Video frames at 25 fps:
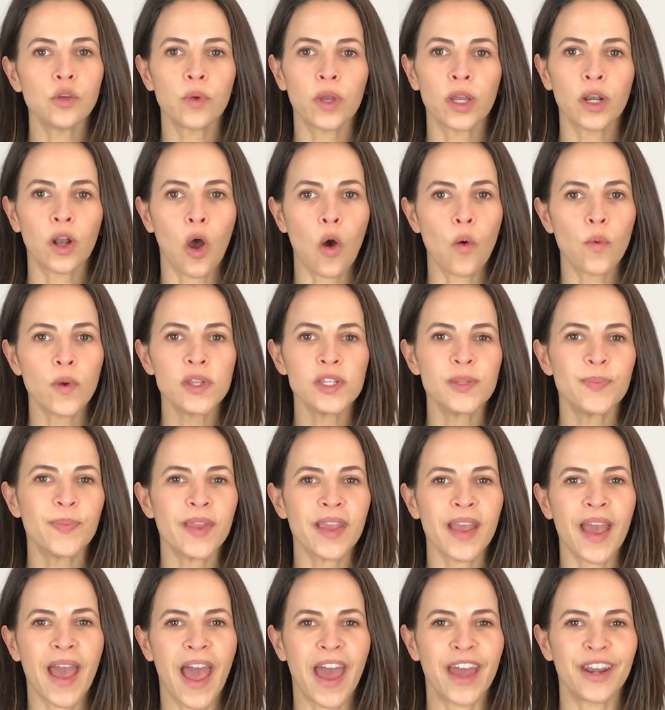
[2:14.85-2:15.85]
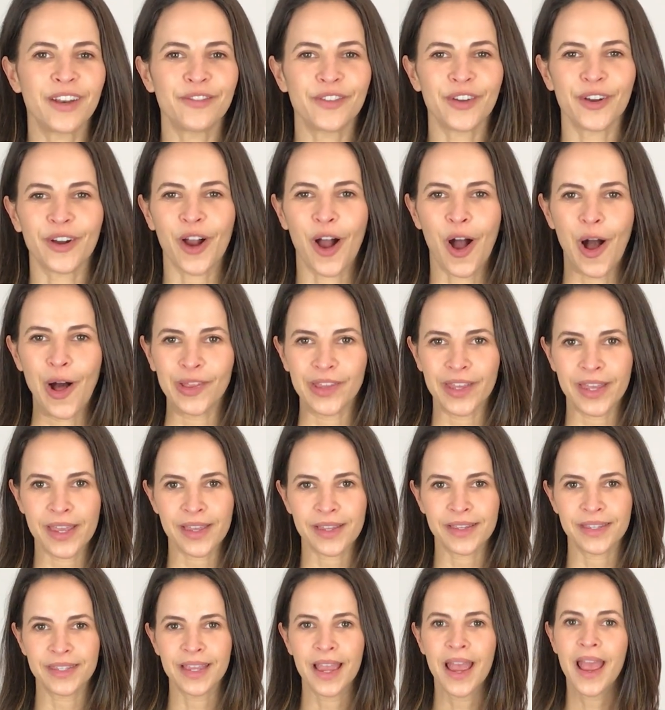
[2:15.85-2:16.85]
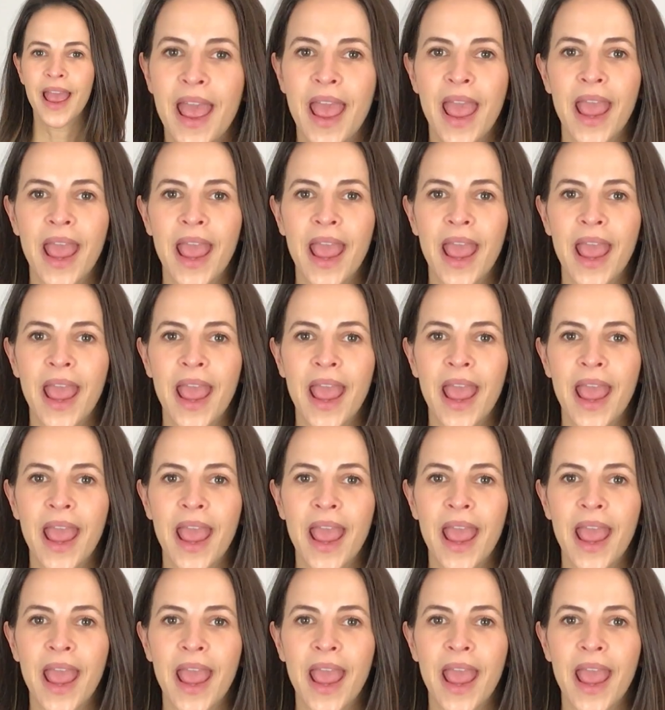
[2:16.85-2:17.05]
you can always be ahead of your colleagues